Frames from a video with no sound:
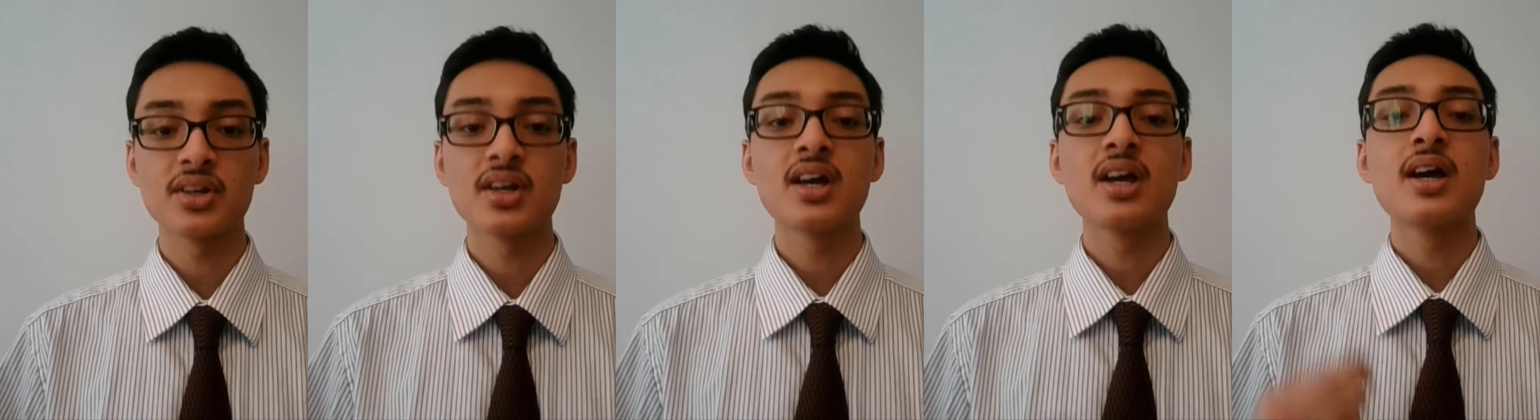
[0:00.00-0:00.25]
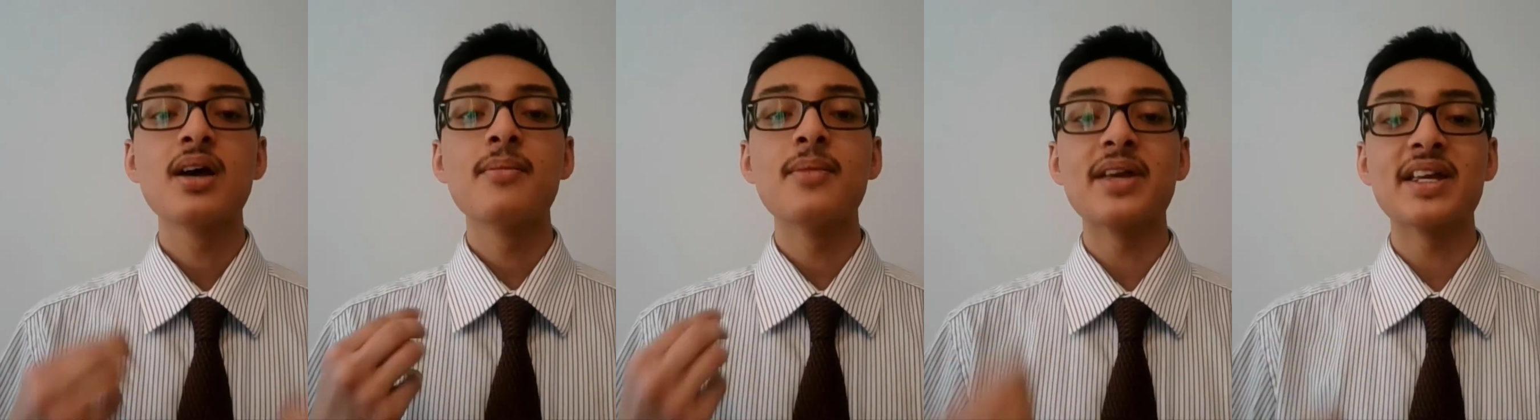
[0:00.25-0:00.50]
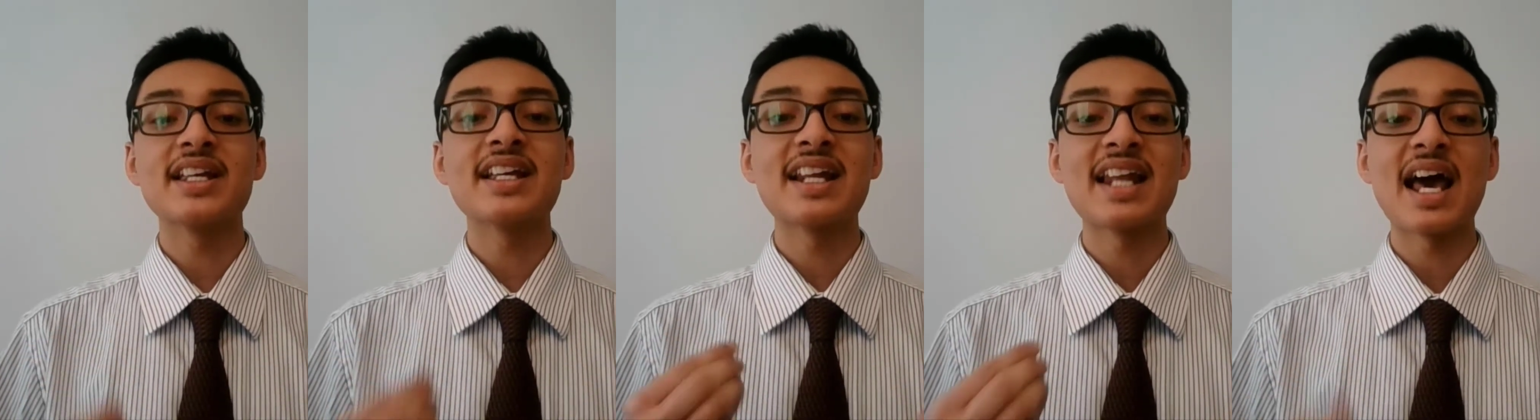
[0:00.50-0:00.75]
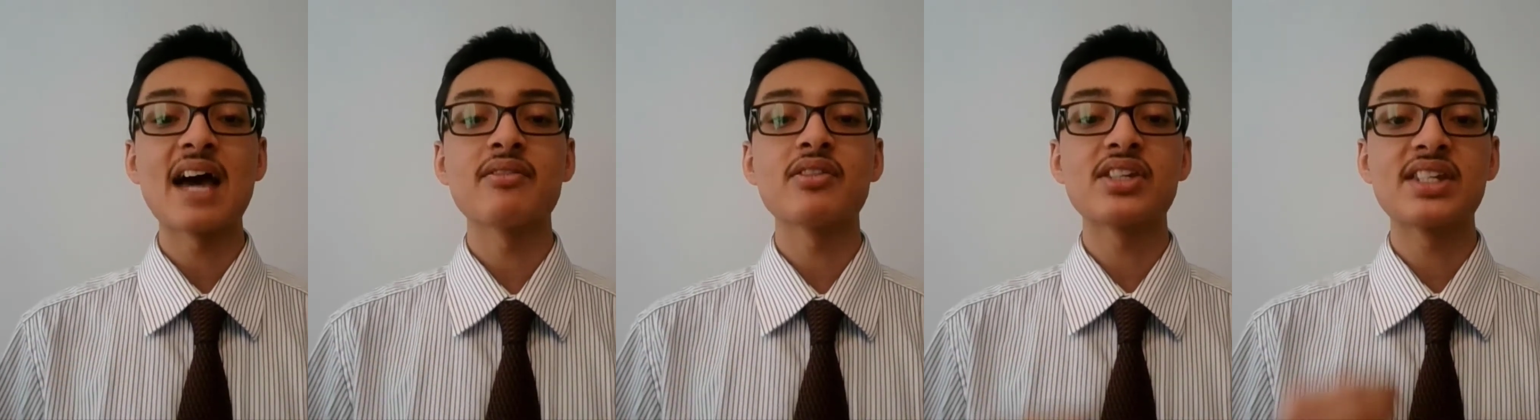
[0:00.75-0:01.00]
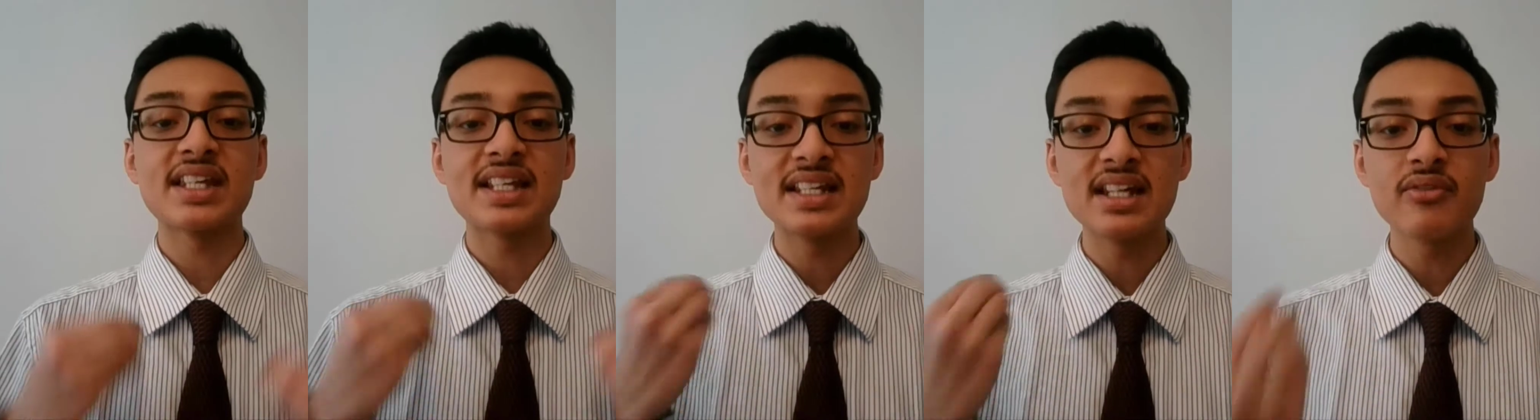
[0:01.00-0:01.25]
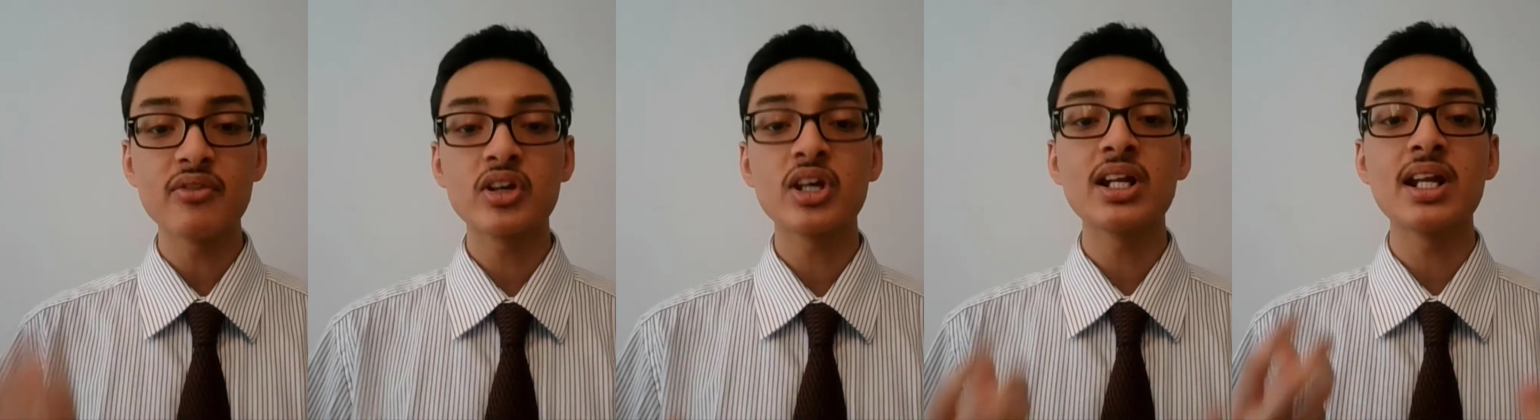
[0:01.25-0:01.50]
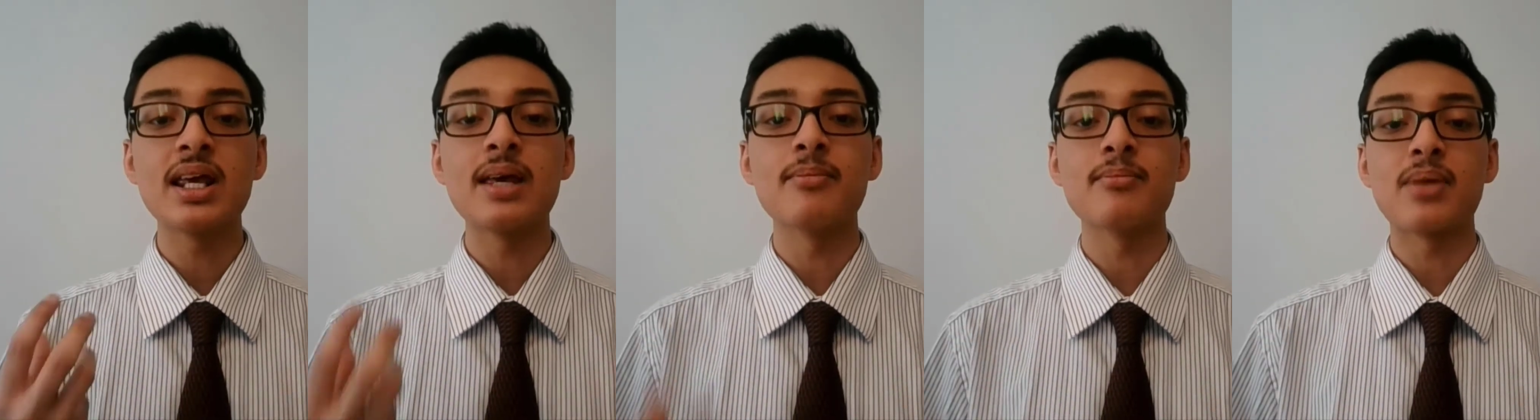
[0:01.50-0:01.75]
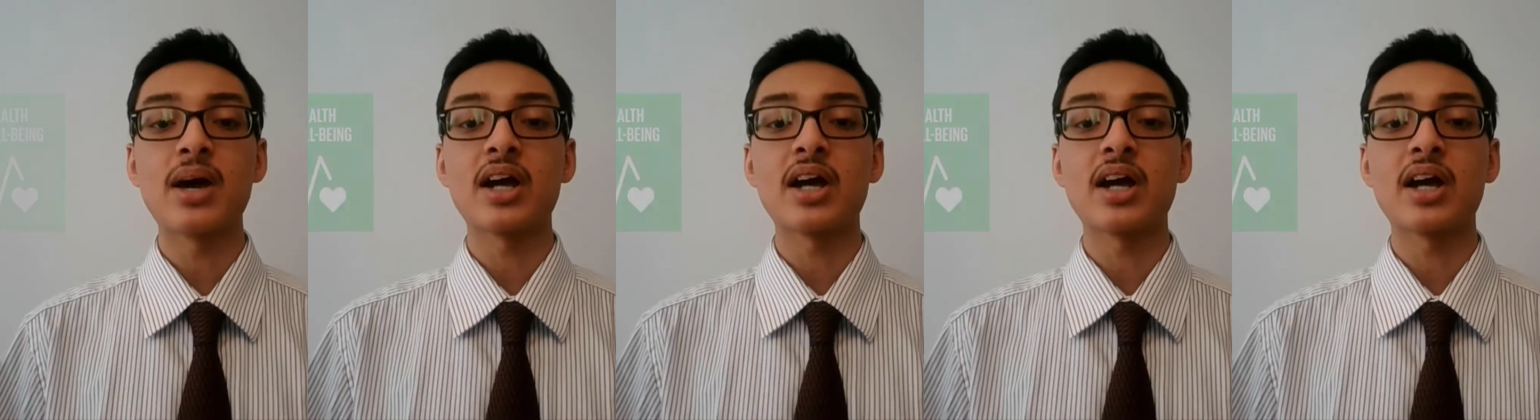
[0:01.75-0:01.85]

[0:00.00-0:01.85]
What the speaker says: making it have a significant impact